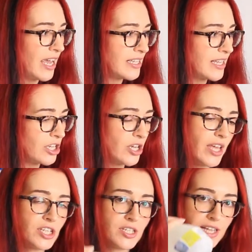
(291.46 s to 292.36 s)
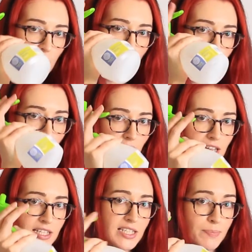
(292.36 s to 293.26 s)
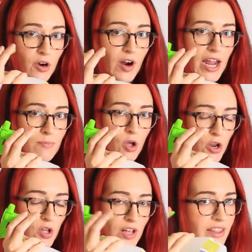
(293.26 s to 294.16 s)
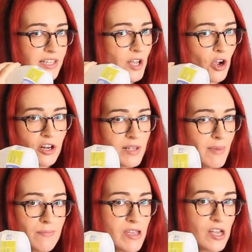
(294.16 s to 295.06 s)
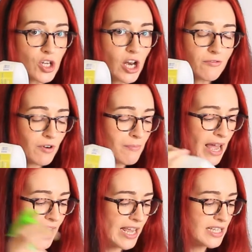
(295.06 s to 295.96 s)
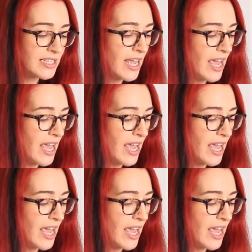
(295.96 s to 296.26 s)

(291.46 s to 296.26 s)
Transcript: is that you get yourself a spray bottle, and these are only maybe $1 from Bunnings,